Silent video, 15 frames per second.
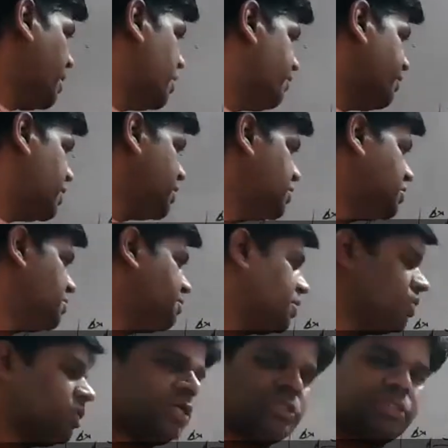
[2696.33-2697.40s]
part of energy is
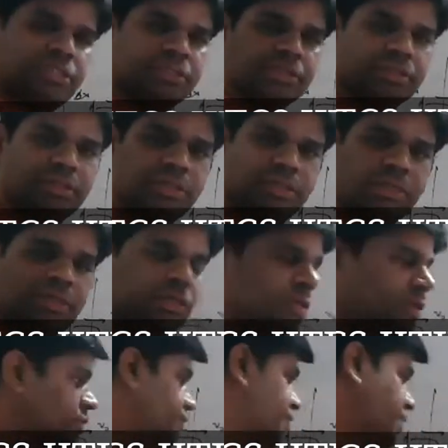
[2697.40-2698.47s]
being lost here.
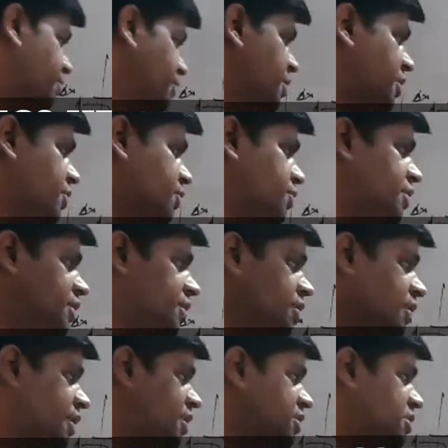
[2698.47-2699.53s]
From here to
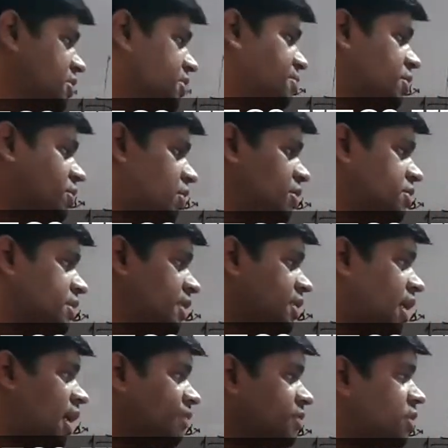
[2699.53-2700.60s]
here, energy is being lost, and
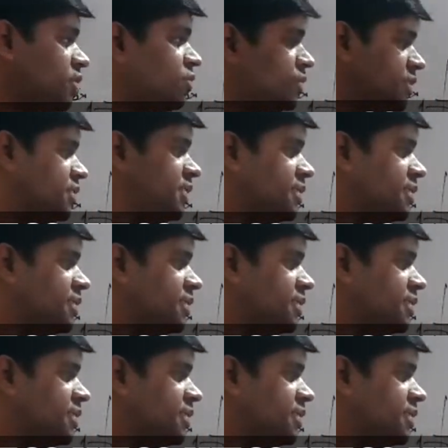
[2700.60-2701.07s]
after losing